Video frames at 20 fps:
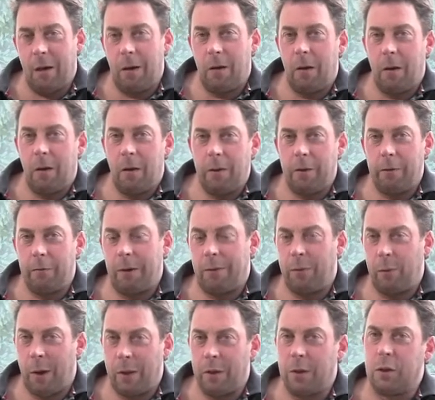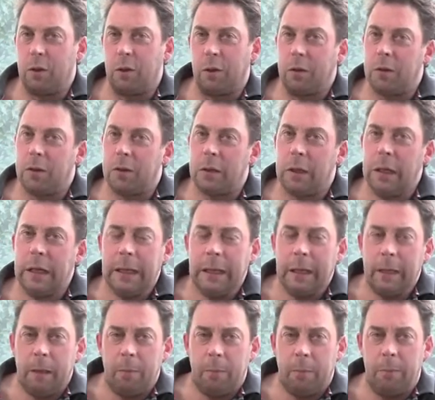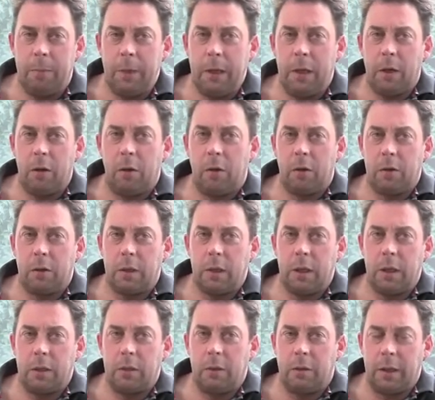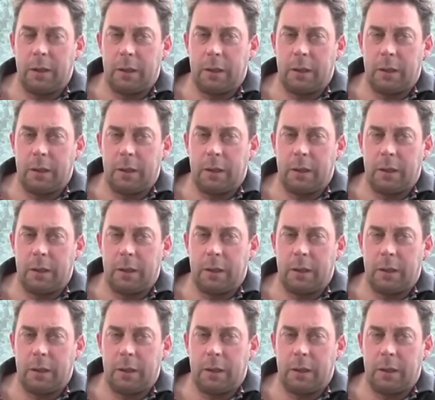are the rough weather shots, because it's not